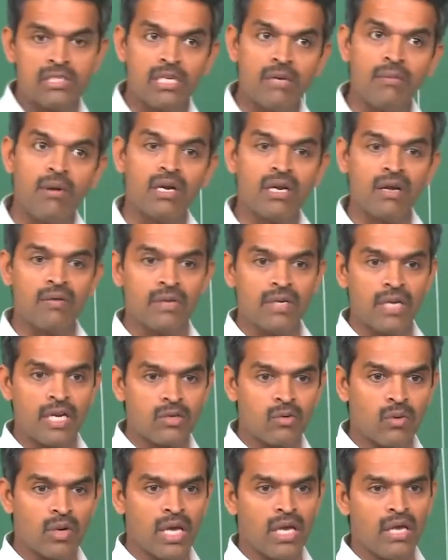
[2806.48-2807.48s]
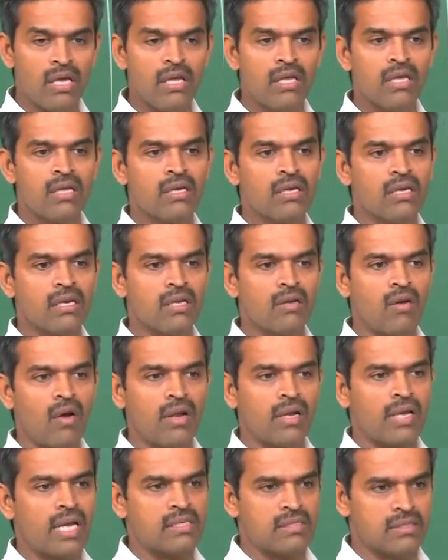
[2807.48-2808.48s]
is demand of the day today in oil
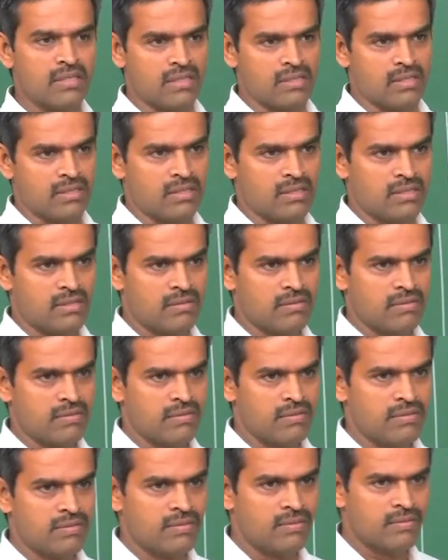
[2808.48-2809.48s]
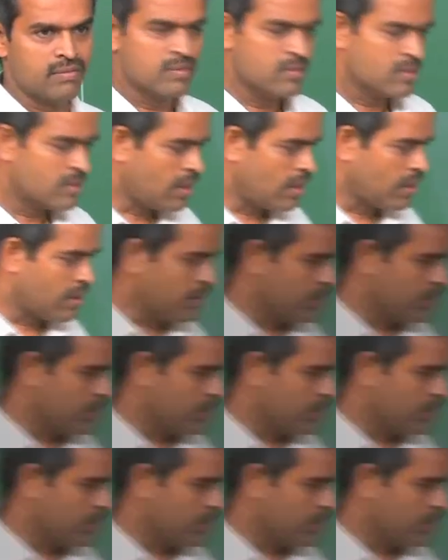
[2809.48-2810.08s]
and gas industries. Thank